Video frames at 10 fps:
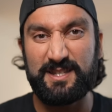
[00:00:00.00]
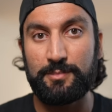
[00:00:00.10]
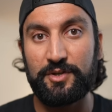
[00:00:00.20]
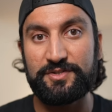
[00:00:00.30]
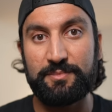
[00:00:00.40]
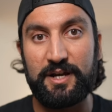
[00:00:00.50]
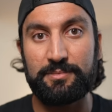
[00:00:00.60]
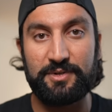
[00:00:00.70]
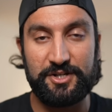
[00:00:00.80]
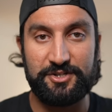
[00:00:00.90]
the most amount
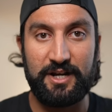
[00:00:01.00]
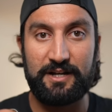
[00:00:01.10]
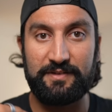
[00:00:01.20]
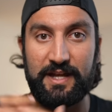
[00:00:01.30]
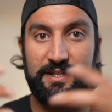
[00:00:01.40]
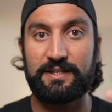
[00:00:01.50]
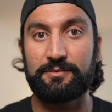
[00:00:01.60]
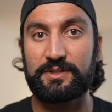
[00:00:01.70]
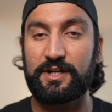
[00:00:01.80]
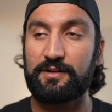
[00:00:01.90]
of pressure out of any
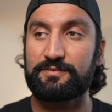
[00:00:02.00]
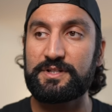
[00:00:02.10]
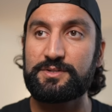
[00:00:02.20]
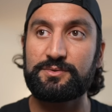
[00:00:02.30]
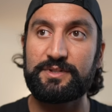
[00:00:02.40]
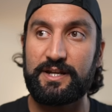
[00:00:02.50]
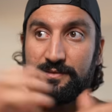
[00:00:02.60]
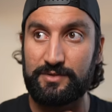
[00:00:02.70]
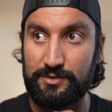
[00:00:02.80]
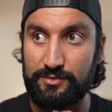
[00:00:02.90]
recovery tool that
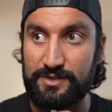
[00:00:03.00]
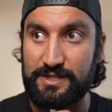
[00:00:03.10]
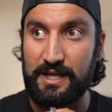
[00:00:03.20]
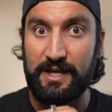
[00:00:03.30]
I've used.